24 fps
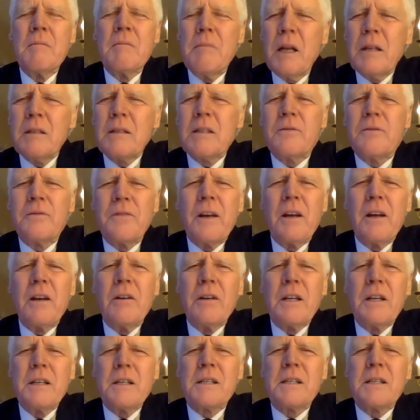
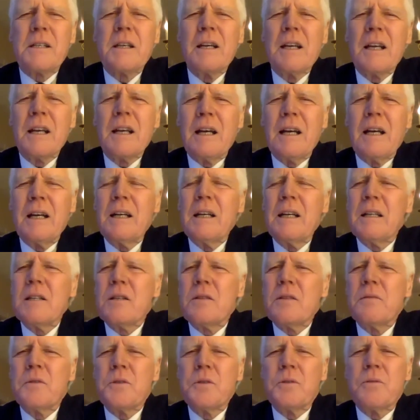multifarious
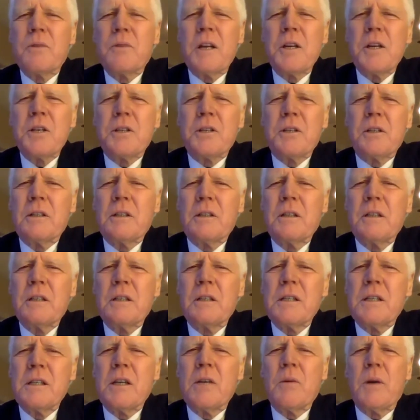kinds of duration
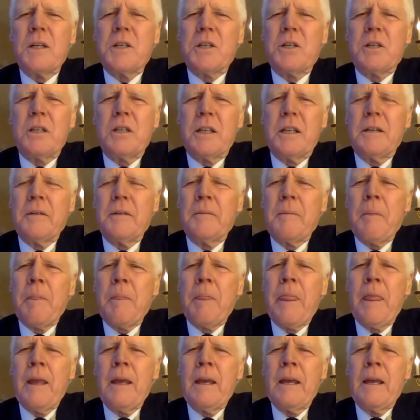sequentially.
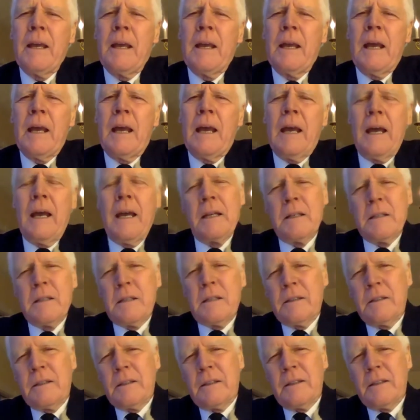And